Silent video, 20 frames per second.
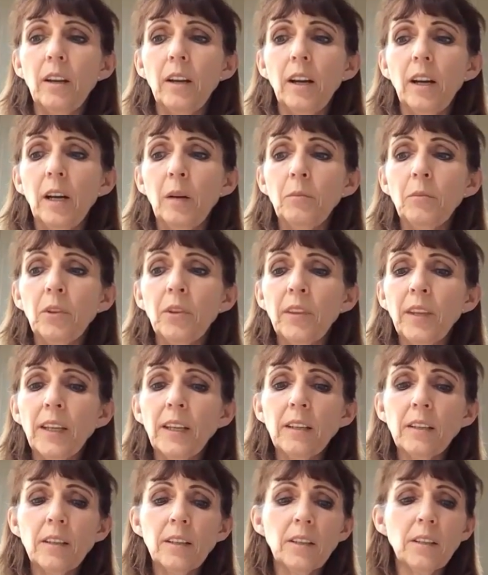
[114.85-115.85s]
The
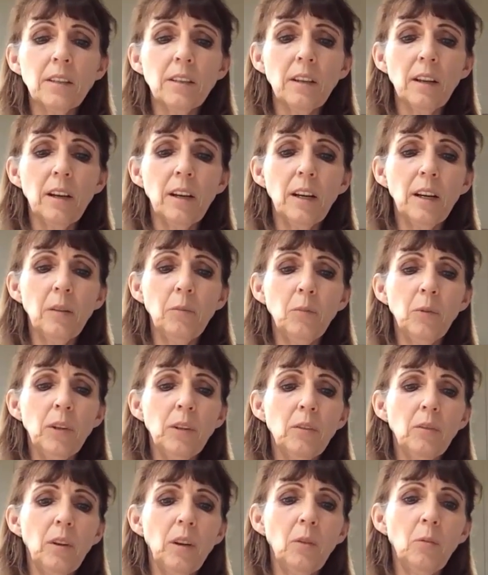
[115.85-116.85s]
things
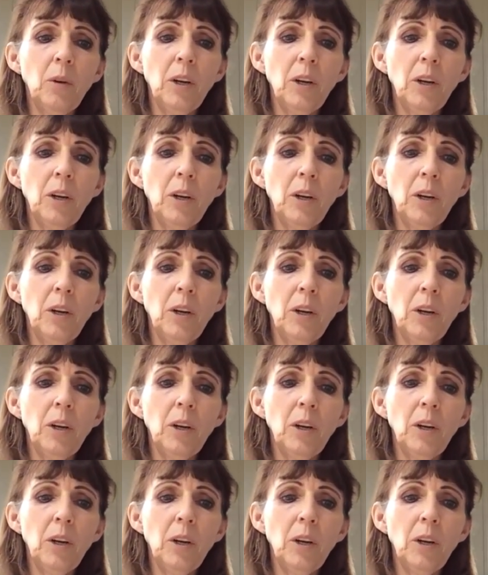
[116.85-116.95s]
with